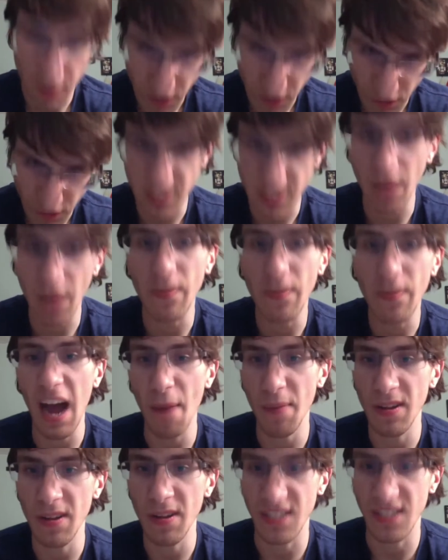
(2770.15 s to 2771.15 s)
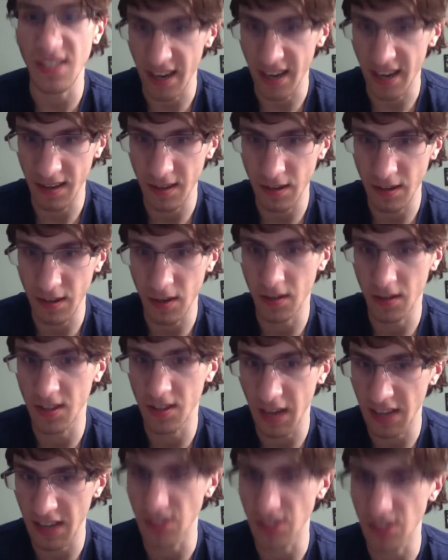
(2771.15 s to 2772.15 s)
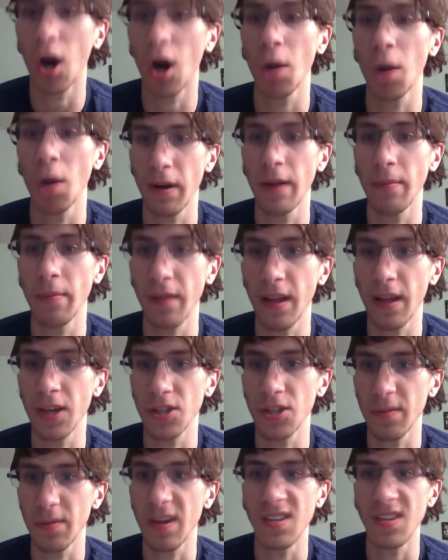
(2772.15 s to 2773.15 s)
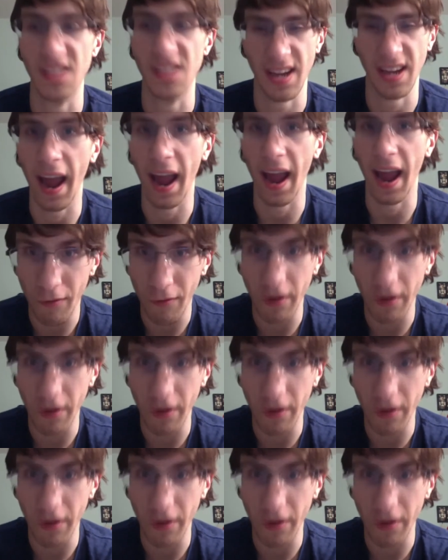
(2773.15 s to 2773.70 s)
something happens and it has guard manipulation because like every.